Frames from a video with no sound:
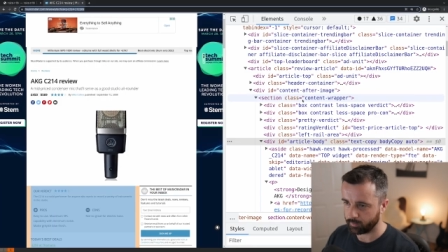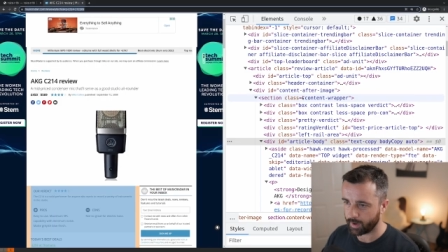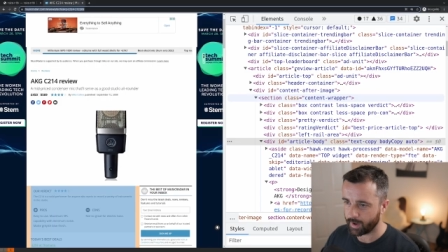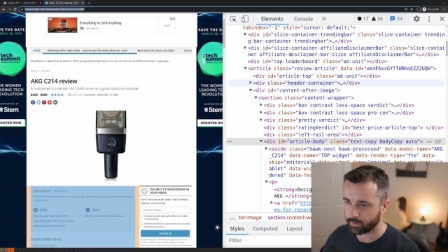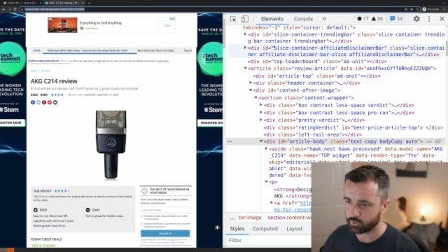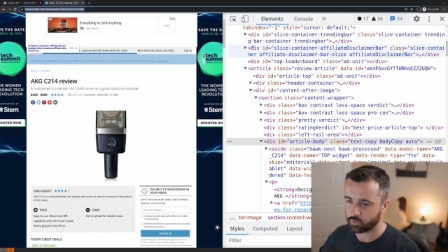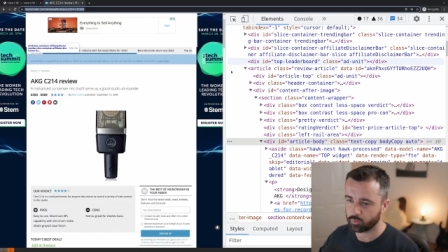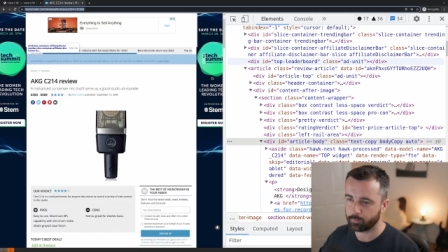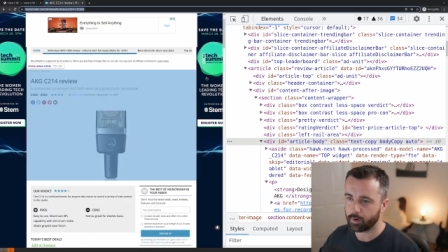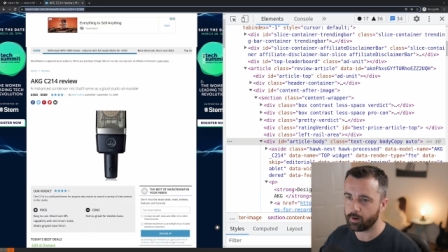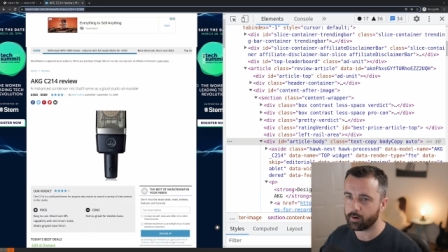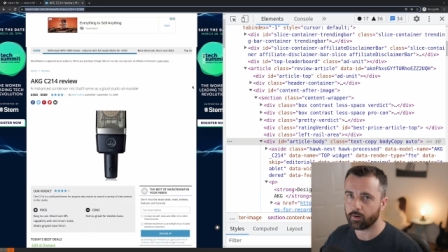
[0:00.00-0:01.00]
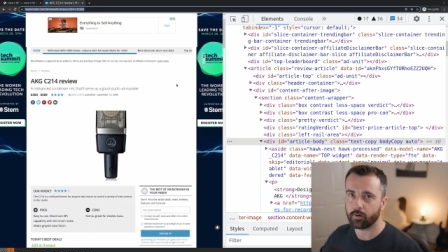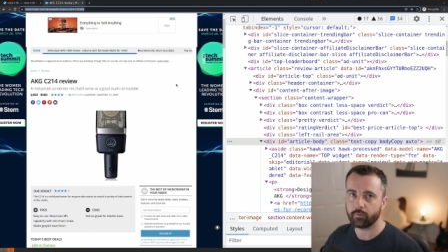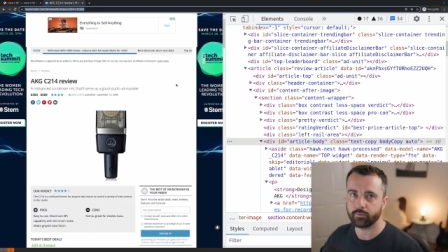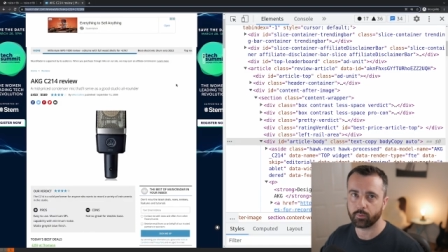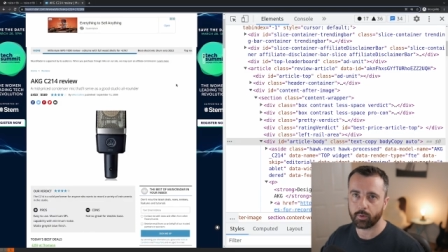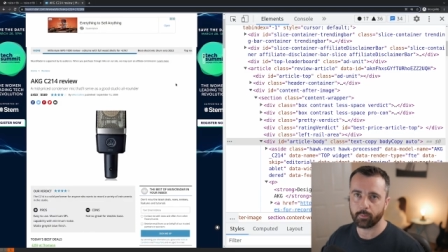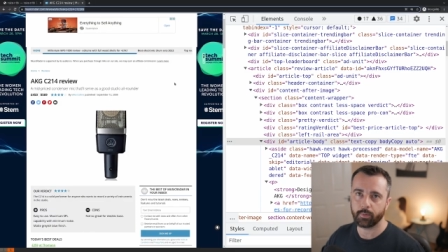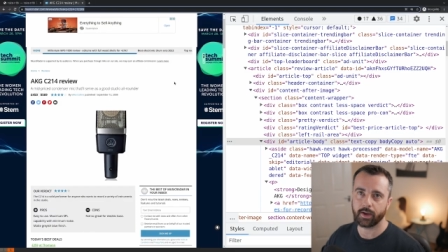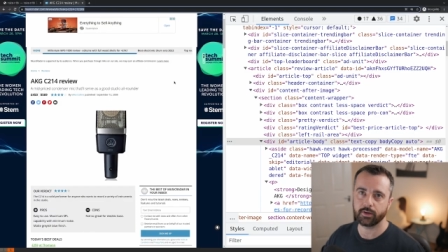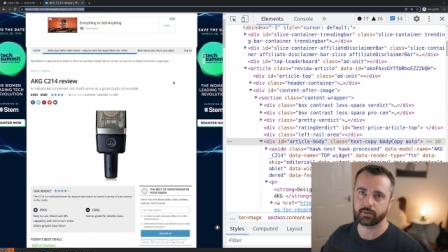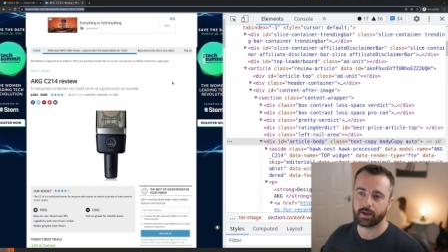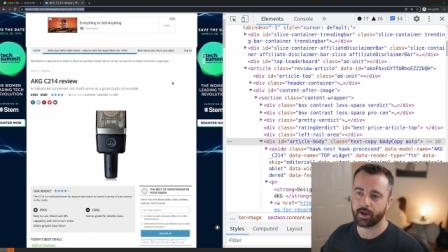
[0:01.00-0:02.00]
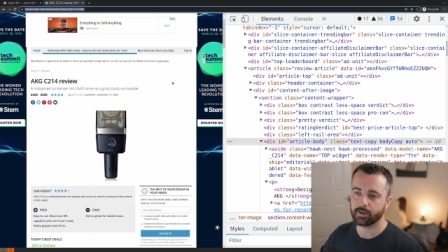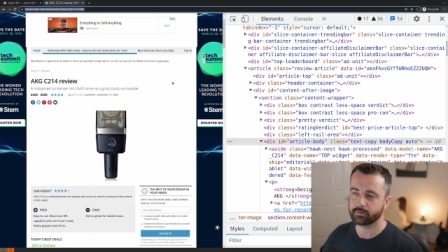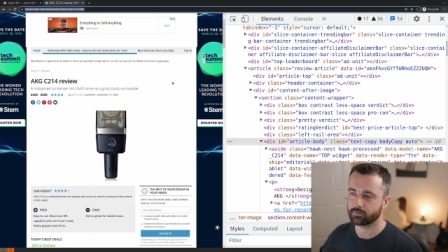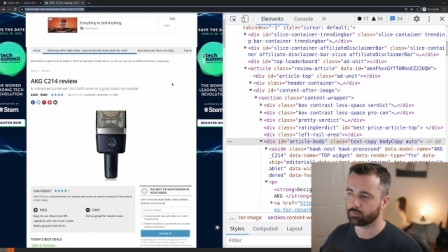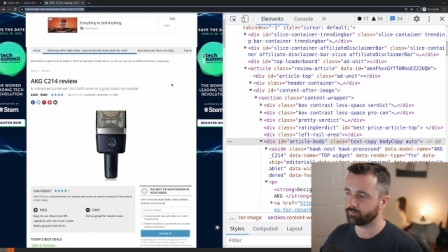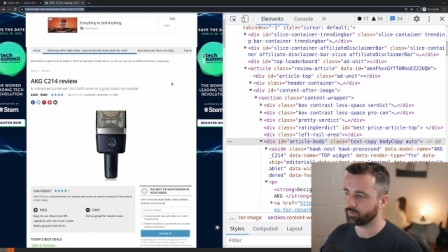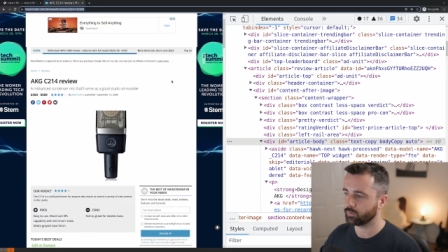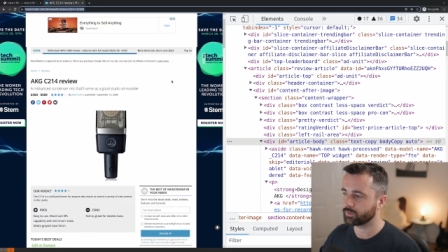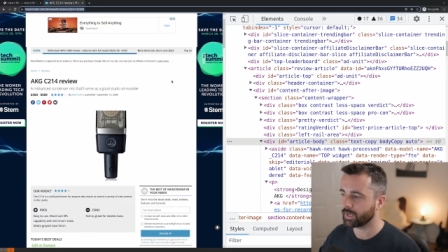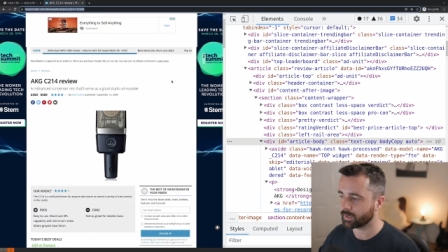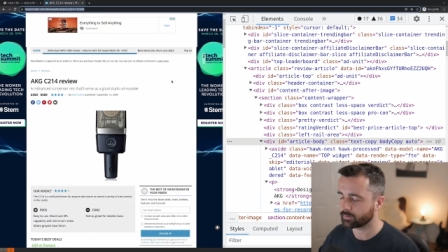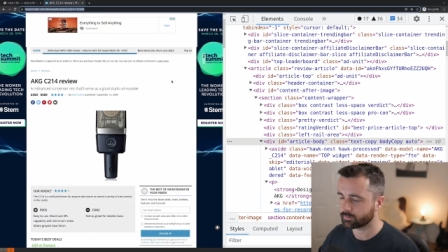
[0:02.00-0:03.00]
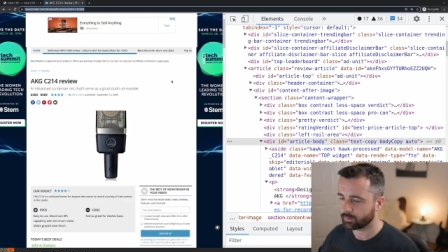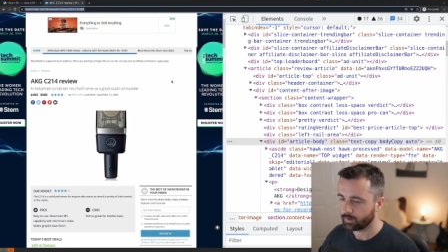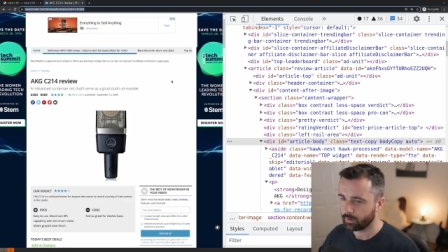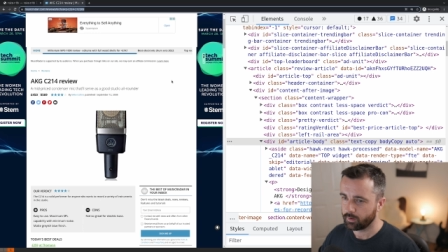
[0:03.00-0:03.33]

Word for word: the actual part of the web page that has the review text.